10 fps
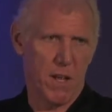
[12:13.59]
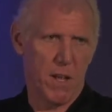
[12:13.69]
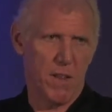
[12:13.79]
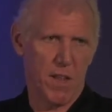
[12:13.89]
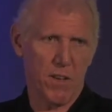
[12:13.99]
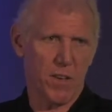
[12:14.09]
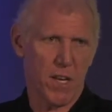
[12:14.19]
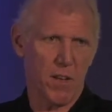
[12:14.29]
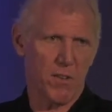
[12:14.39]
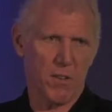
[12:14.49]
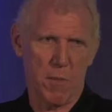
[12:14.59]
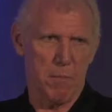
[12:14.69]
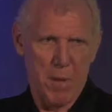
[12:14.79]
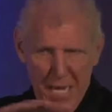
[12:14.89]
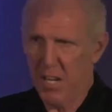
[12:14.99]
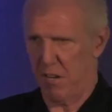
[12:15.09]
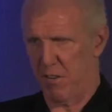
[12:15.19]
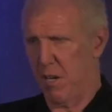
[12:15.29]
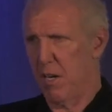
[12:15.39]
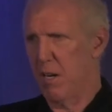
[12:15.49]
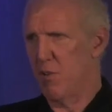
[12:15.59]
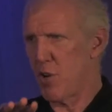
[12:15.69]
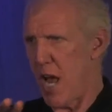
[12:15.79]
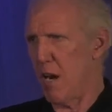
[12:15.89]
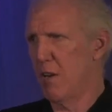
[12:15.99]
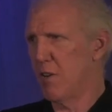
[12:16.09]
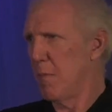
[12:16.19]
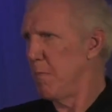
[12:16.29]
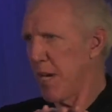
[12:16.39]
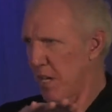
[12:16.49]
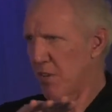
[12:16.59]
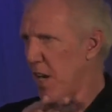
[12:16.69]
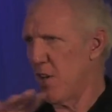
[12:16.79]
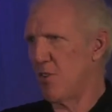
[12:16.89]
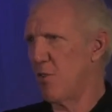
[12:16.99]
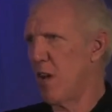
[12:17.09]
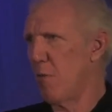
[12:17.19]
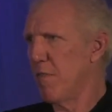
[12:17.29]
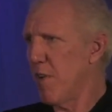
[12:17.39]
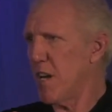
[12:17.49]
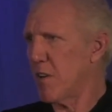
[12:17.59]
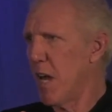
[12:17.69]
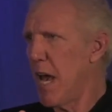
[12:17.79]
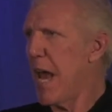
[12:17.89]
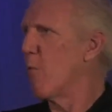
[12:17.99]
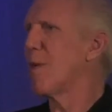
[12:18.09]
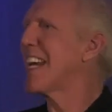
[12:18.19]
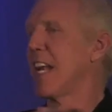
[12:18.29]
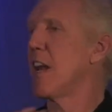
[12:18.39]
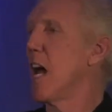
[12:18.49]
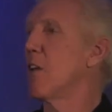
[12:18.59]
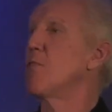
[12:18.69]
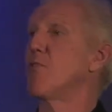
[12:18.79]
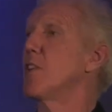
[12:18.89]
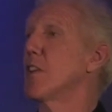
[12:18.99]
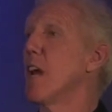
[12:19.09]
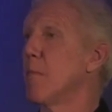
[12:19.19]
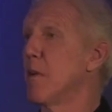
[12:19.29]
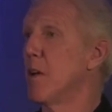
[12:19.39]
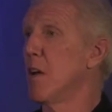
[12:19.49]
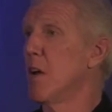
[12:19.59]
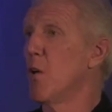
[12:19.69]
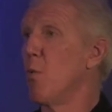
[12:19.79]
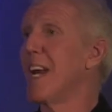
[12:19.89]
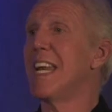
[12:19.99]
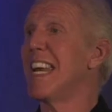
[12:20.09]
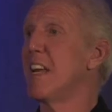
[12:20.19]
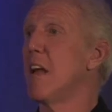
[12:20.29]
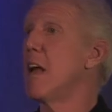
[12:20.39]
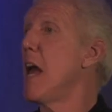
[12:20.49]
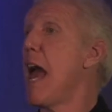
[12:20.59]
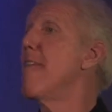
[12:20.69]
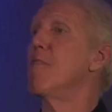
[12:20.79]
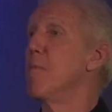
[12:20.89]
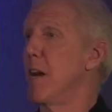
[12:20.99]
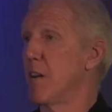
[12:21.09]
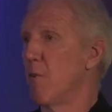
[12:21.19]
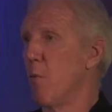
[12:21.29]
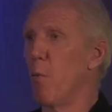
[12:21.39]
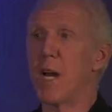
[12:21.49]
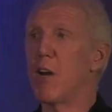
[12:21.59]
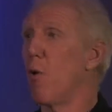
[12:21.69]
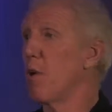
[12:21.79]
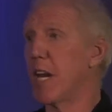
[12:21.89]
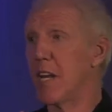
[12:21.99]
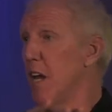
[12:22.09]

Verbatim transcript: This is the biggest challenge, the biggest issue that we face. And we cannot lose this game. We need everybody. We don't need,